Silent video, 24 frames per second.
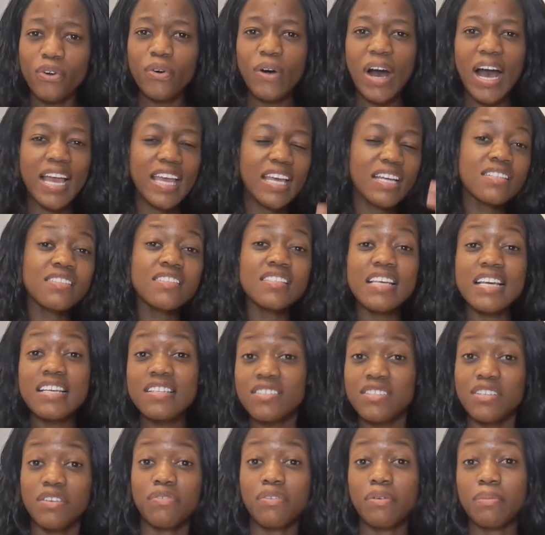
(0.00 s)
I can say
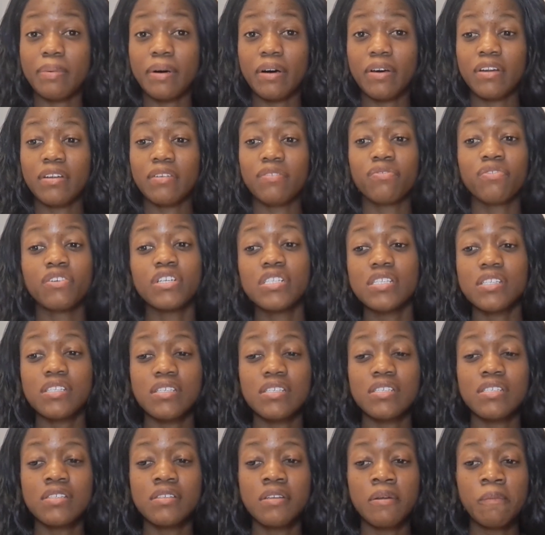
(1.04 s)
stuff about it.
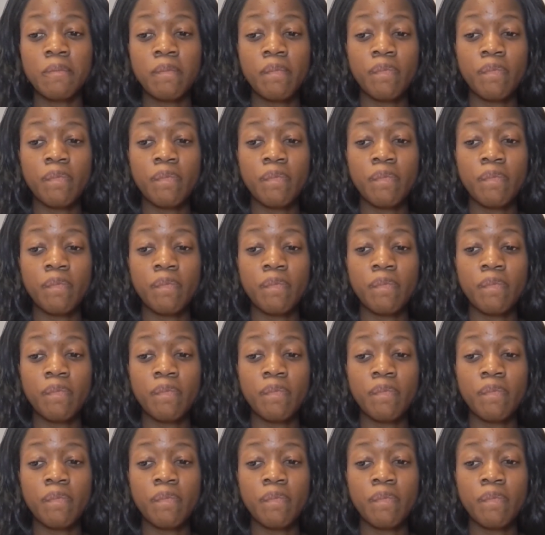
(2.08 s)
Versus